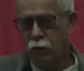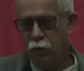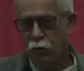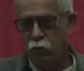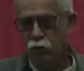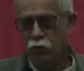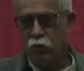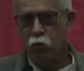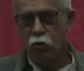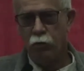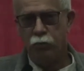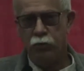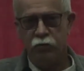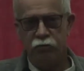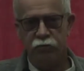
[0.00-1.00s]
with a
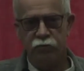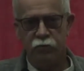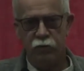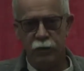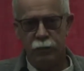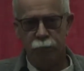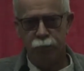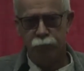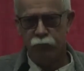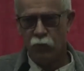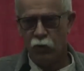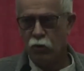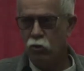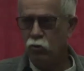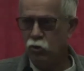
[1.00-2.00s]
group of
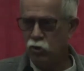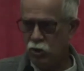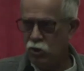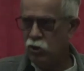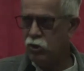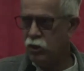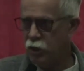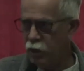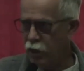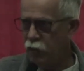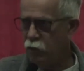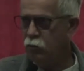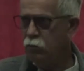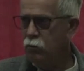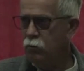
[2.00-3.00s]

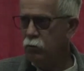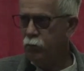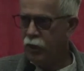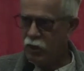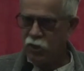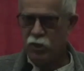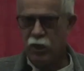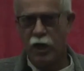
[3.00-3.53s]
UCC peace